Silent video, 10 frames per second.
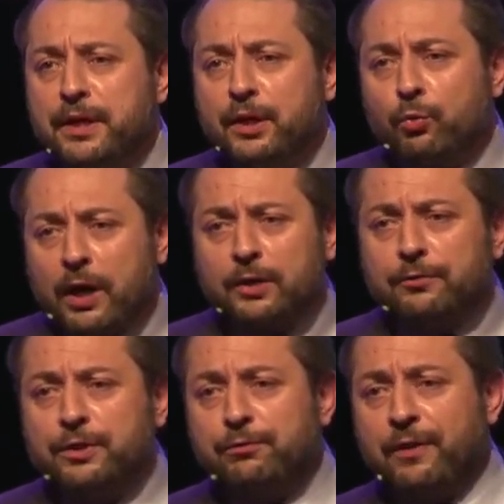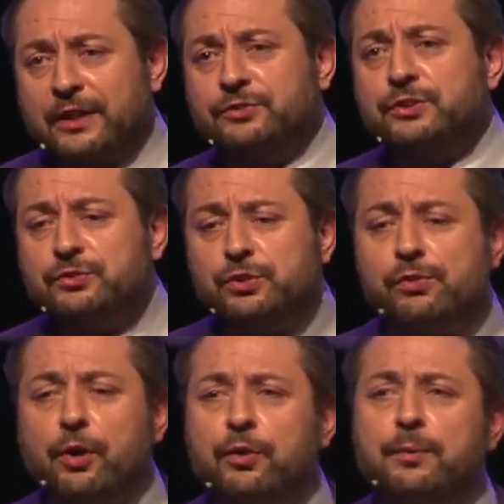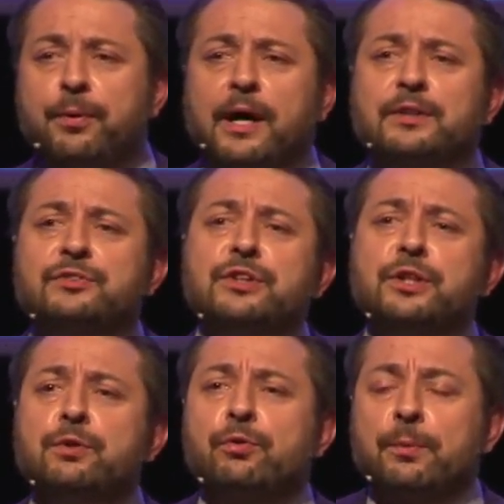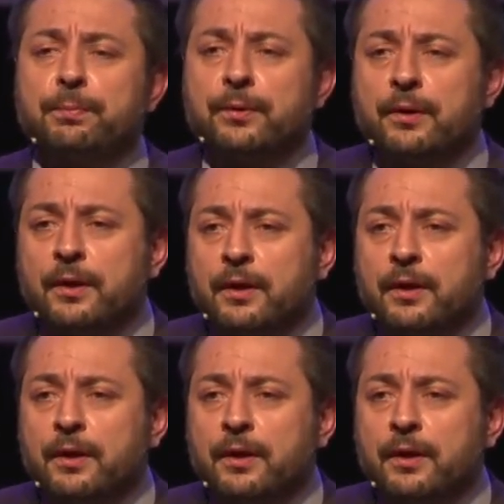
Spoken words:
Being one of the fastest growing parties in Europe,